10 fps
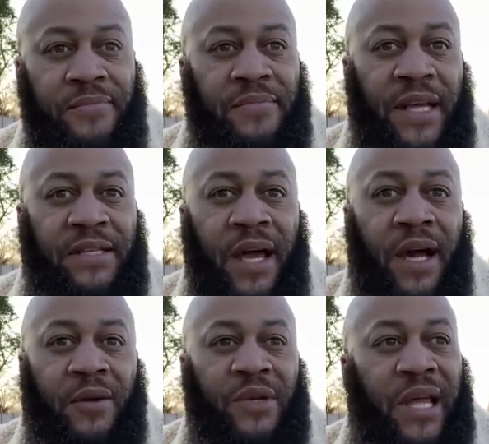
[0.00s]
They
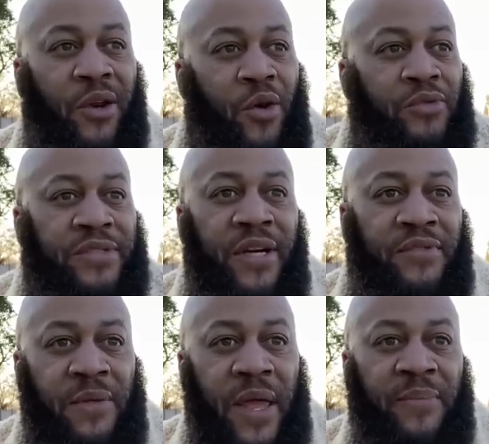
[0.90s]
done with that old stuff
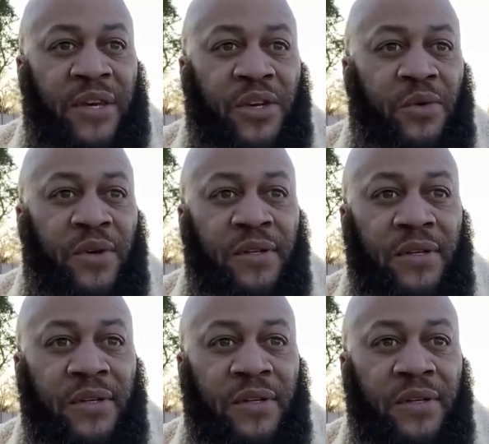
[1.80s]
that they've been doing.